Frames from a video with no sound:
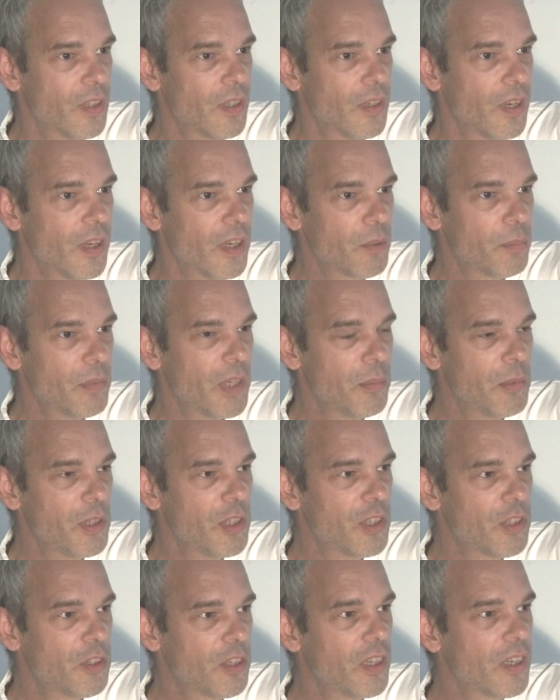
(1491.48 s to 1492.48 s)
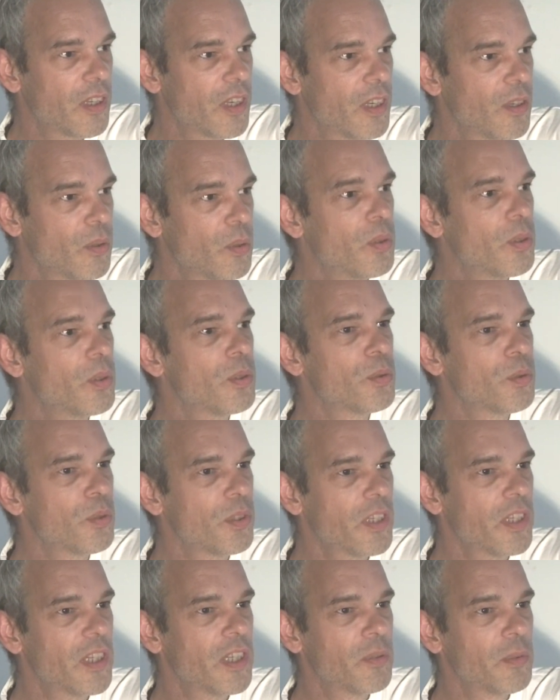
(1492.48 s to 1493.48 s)
Like maybe you're thinking,
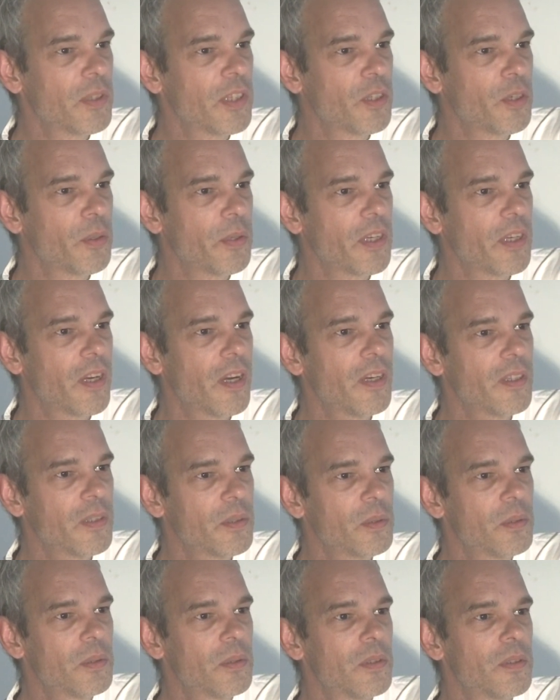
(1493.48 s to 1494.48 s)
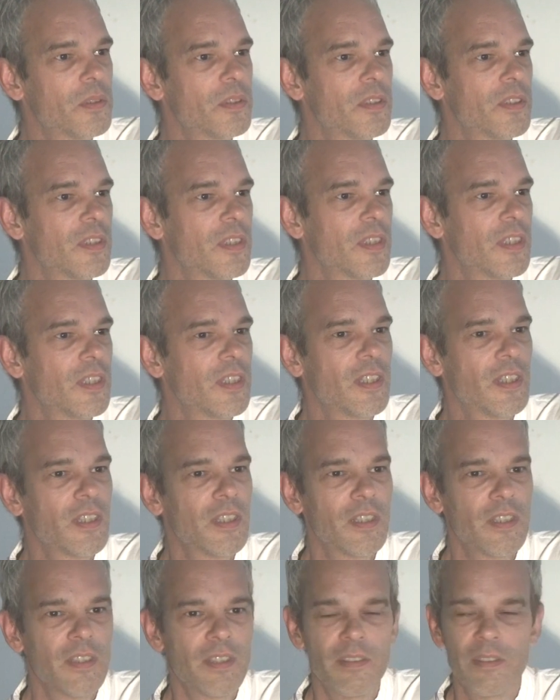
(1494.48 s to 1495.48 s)
tonight we're going out
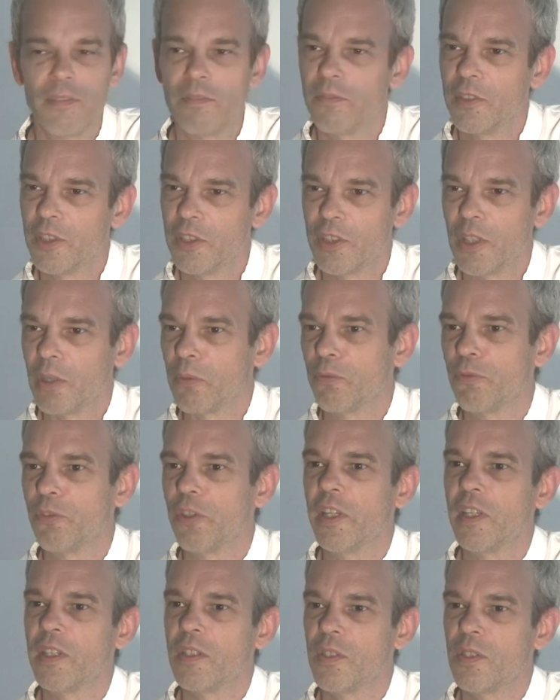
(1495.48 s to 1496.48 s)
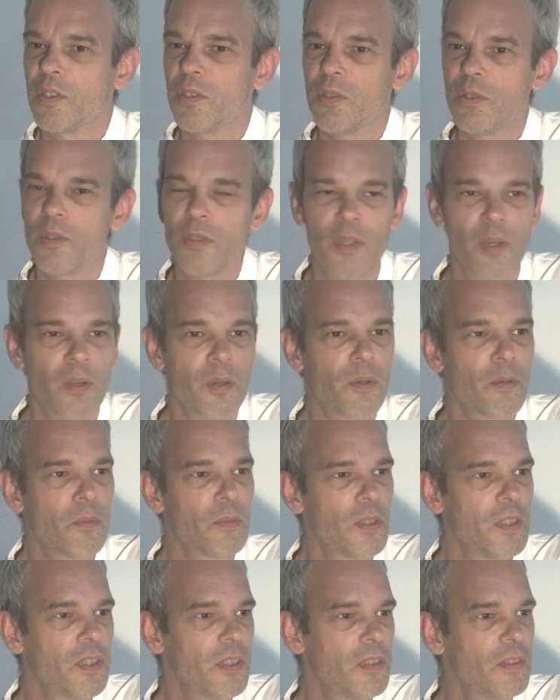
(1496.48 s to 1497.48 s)
with some friends, we
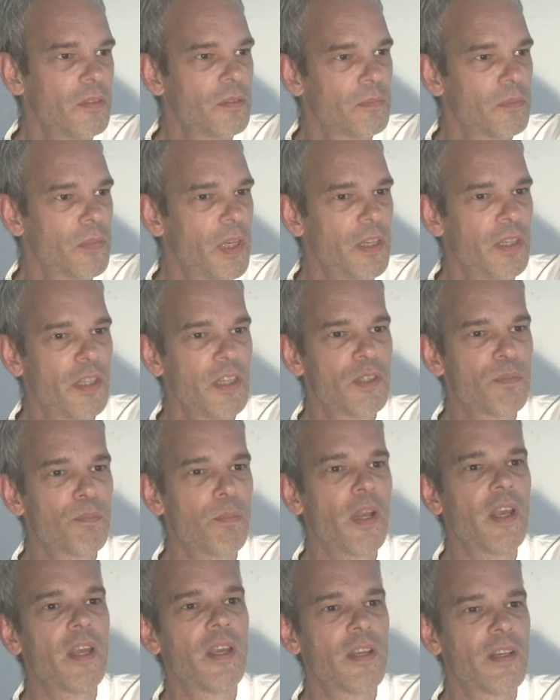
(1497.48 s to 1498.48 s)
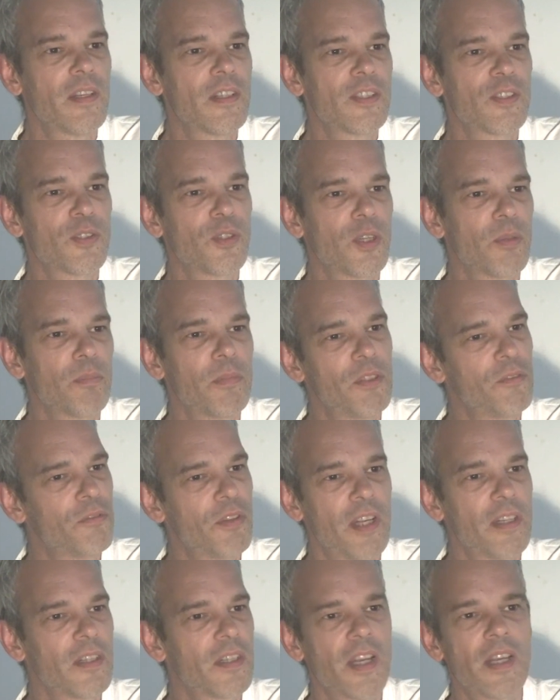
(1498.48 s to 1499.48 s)
made this plan and it's going to be
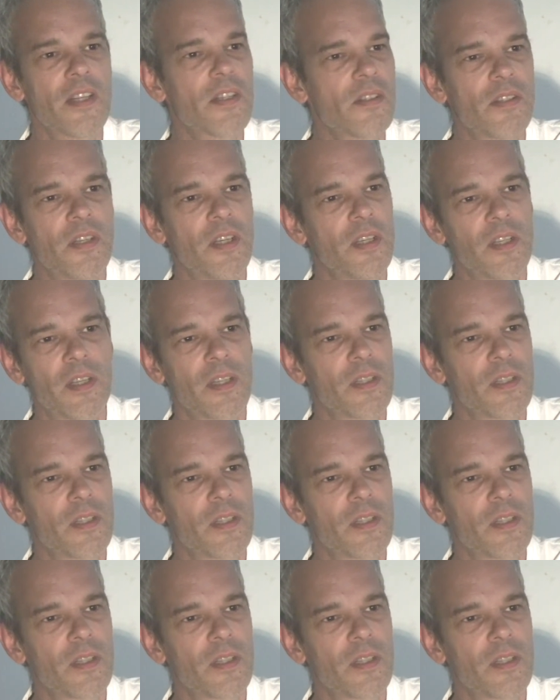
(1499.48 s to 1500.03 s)
fantastic